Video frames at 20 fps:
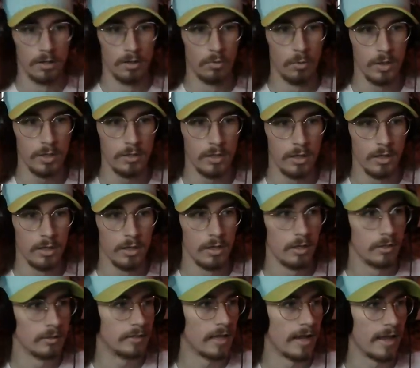what
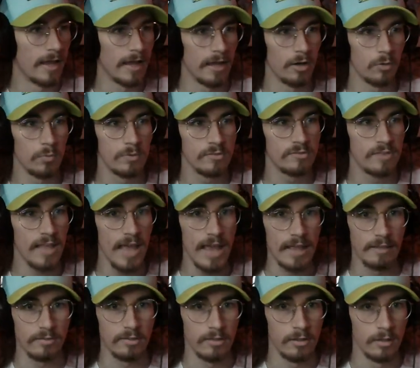the hell was
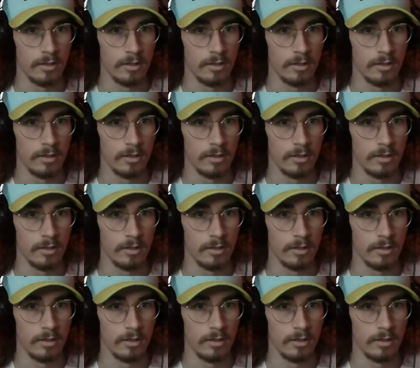that?